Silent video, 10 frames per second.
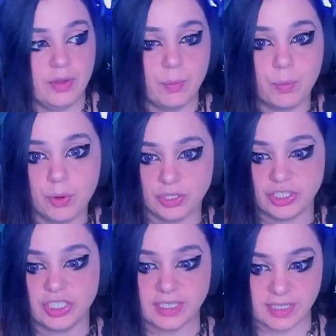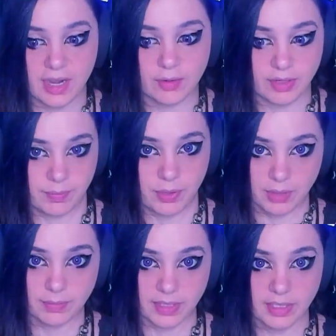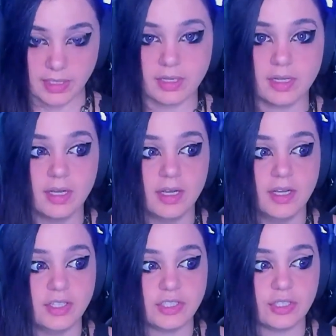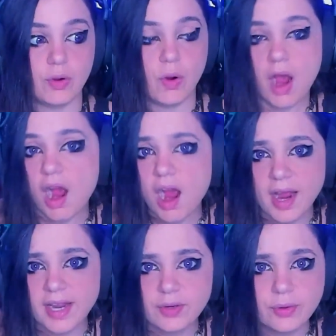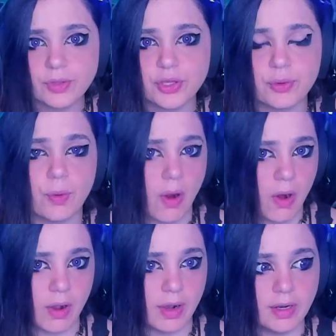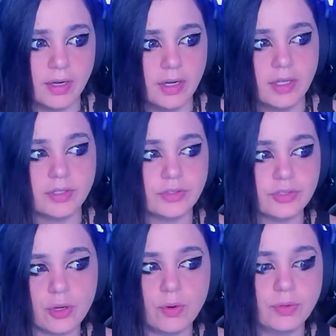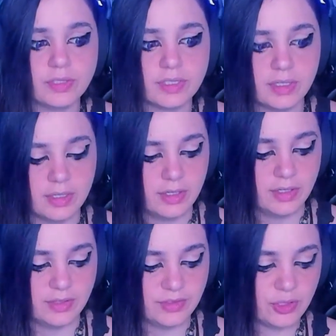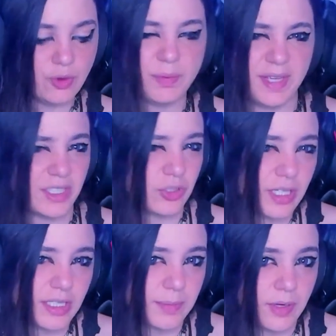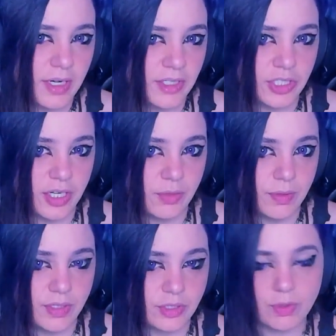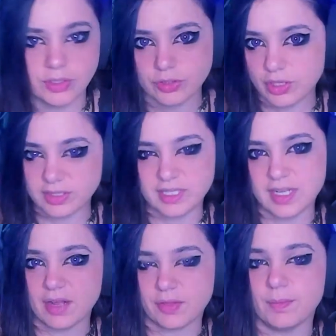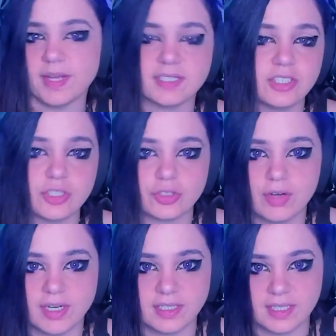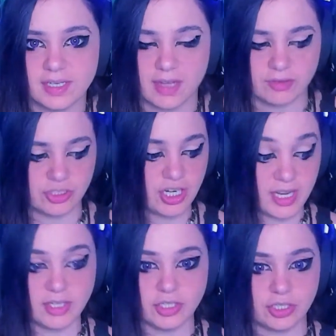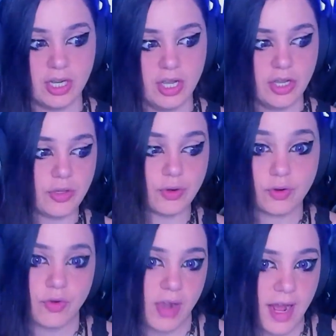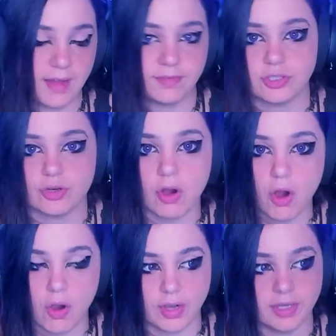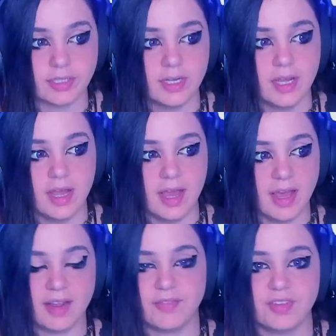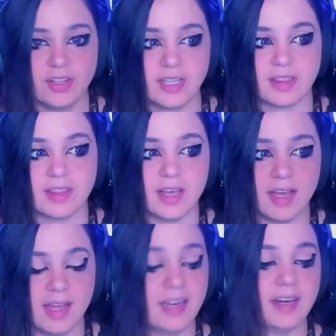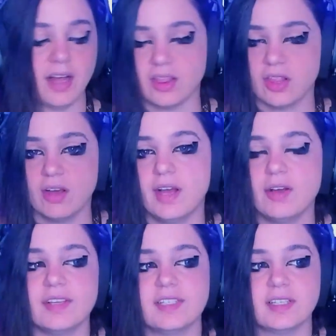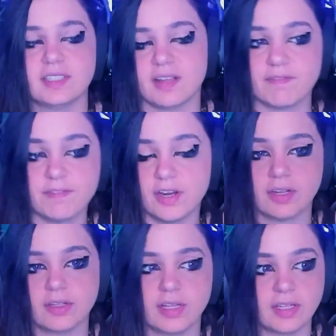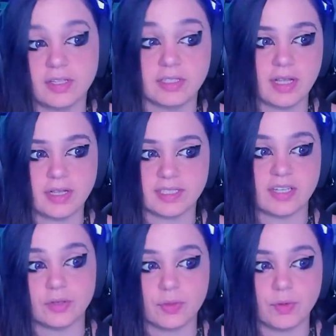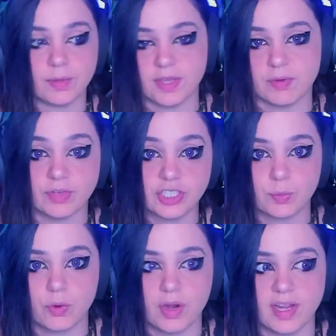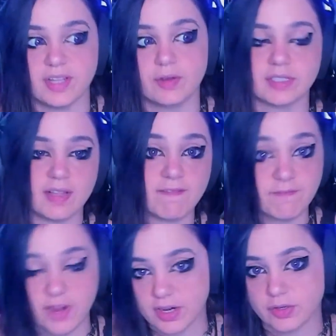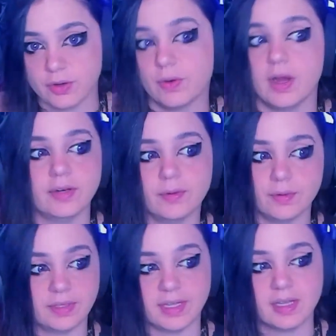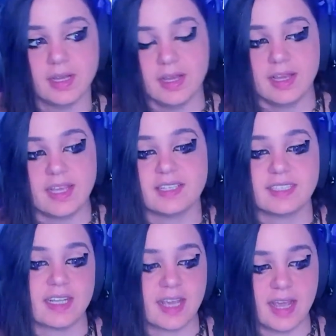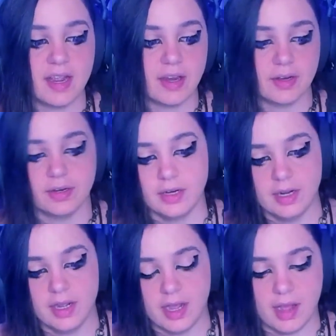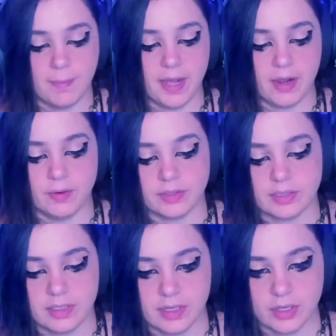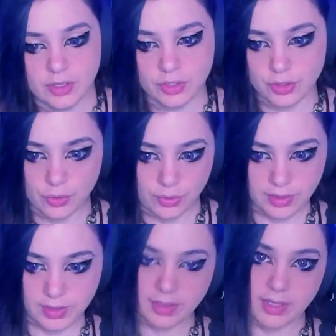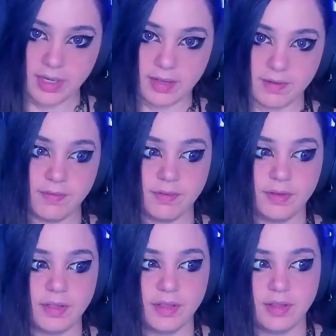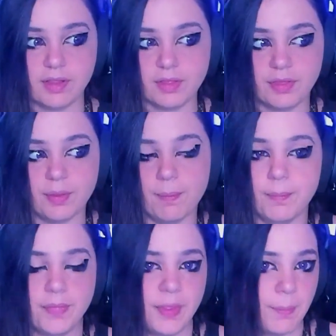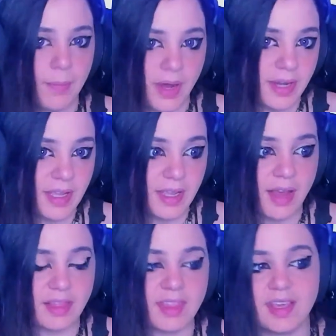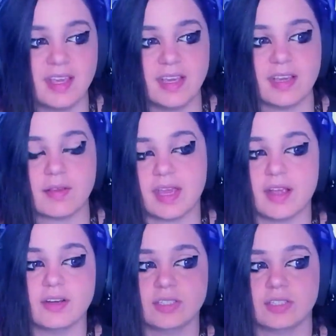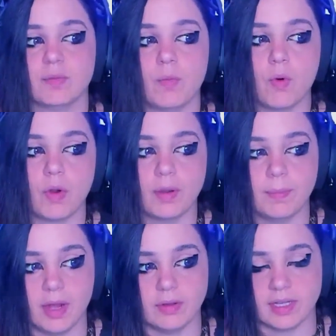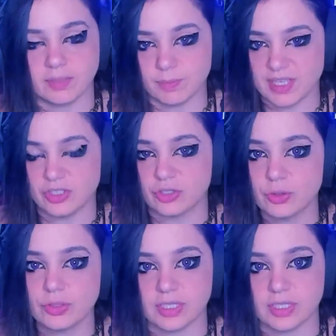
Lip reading: push it down in public. So hide who you are. Don't be as transparent and genuine as you are. Do not send out the message you're trying to send out. Change your craft, your art. And I feel like that. And then I love how he says like, fuck, like they say, don't you want to be a rich boy? And he goes like, fuck no, I don't. Like, he doesn't care about, you know, like the money. I think he cares more about like being true to